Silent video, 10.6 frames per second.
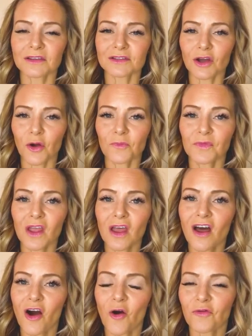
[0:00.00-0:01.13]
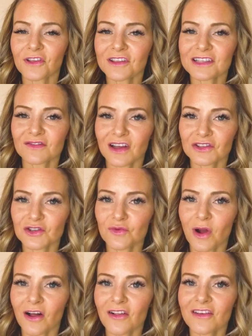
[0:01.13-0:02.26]
So hopefully this finds you
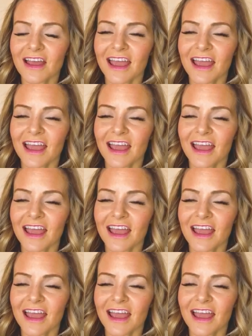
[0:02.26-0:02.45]
well,